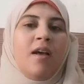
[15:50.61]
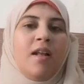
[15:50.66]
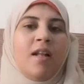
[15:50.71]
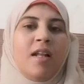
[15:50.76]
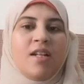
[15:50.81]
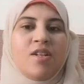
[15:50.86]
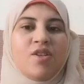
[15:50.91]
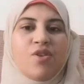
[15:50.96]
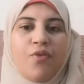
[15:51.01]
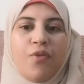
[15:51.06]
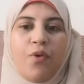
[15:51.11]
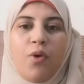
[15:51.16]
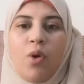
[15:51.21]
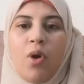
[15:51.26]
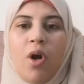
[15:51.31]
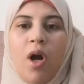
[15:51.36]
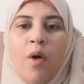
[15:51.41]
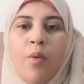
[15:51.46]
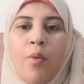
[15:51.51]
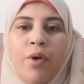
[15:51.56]
Let's
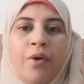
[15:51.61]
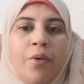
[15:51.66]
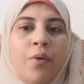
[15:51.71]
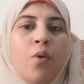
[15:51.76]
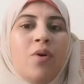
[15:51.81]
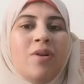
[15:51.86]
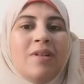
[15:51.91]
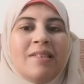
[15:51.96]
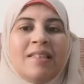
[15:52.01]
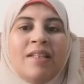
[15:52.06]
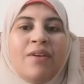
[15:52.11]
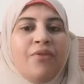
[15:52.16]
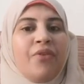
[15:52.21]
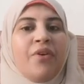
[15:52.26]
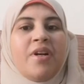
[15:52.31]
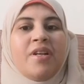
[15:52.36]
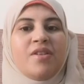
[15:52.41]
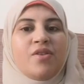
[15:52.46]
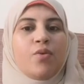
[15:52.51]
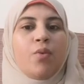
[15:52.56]
follow our rules. The
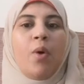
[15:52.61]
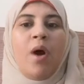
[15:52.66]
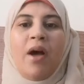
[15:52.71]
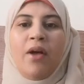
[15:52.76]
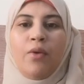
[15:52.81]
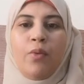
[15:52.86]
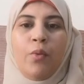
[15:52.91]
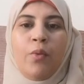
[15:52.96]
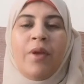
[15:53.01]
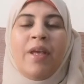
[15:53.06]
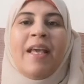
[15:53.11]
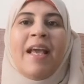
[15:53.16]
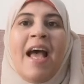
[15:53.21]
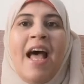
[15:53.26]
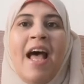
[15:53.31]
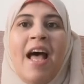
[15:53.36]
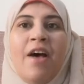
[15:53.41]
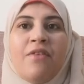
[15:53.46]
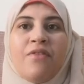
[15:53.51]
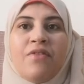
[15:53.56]
first one, we
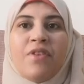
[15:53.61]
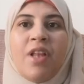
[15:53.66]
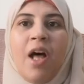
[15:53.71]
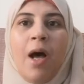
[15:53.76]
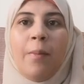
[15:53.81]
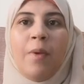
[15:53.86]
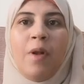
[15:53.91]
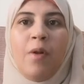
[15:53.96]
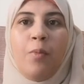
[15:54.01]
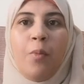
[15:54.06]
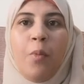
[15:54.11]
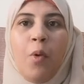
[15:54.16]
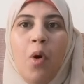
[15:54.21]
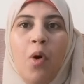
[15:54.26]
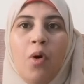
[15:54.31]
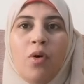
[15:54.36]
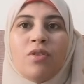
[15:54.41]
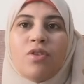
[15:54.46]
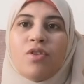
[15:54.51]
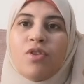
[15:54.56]
have double
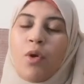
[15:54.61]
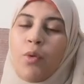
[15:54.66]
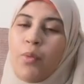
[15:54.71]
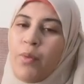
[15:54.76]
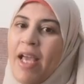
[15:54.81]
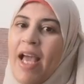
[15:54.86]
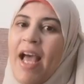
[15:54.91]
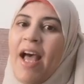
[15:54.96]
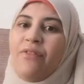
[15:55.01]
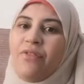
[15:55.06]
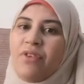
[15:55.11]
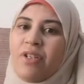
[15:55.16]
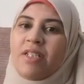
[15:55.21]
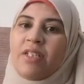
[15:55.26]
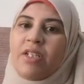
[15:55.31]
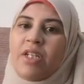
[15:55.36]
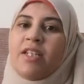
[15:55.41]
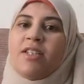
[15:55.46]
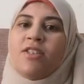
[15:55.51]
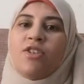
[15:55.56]
bond, so we have
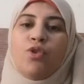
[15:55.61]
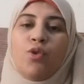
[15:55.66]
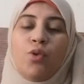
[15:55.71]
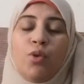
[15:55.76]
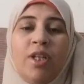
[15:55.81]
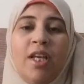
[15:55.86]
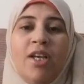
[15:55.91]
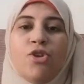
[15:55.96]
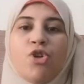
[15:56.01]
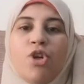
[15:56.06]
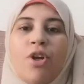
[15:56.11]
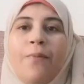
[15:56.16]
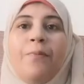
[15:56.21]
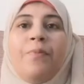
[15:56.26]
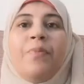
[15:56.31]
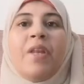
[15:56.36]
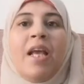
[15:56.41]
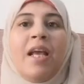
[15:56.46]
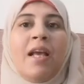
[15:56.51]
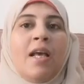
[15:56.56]
restricted rotation.
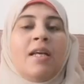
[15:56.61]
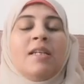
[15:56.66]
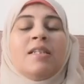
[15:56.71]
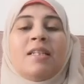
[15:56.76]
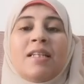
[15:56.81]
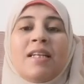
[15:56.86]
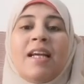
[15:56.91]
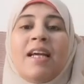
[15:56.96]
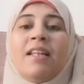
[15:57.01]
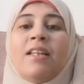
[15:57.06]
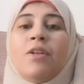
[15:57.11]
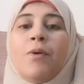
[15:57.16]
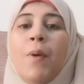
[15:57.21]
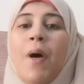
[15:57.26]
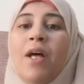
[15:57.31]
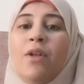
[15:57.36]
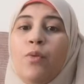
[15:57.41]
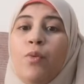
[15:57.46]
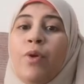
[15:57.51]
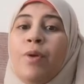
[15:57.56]
The second
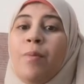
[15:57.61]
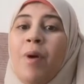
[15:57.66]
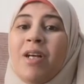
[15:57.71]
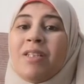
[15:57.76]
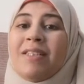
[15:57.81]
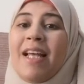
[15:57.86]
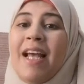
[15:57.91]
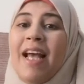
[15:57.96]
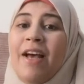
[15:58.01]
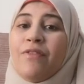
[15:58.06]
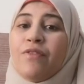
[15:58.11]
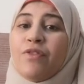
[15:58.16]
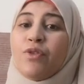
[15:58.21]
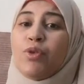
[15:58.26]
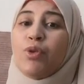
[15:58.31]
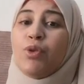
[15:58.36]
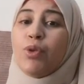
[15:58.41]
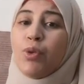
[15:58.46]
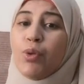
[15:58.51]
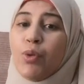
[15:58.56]
one, we must have
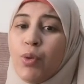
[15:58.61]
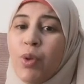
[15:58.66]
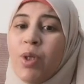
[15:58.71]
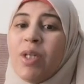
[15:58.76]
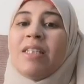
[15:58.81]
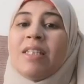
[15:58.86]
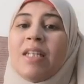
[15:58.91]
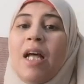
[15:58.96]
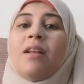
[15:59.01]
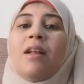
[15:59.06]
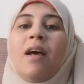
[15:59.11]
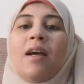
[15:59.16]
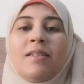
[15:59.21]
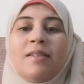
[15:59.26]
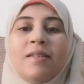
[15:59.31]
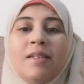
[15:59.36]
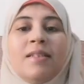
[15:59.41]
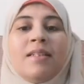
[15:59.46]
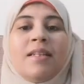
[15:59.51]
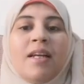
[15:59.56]
two
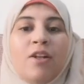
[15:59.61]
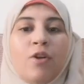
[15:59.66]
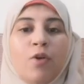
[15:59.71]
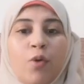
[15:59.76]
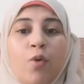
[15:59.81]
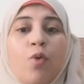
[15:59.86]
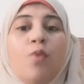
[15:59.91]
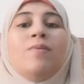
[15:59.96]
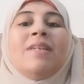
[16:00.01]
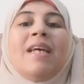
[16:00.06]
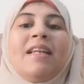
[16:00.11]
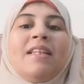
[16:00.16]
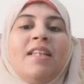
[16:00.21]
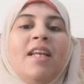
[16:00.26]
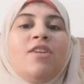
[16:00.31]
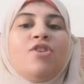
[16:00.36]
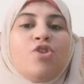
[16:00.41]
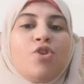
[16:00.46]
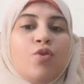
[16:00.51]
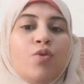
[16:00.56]
non-identical groups
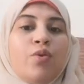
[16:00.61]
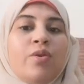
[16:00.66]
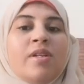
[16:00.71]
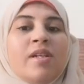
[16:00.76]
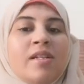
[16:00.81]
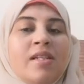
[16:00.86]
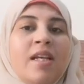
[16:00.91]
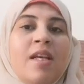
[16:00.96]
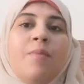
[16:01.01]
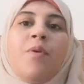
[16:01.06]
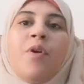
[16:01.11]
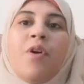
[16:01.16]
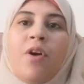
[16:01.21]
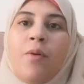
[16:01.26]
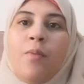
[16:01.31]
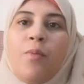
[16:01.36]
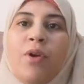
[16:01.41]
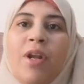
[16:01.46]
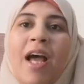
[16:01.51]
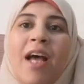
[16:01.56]
attached to the same
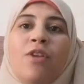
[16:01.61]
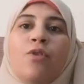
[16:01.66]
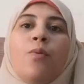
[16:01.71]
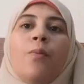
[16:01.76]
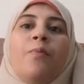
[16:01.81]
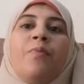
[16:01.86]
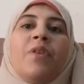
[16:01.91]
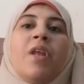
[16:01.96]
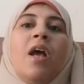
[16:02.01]
carbon atom.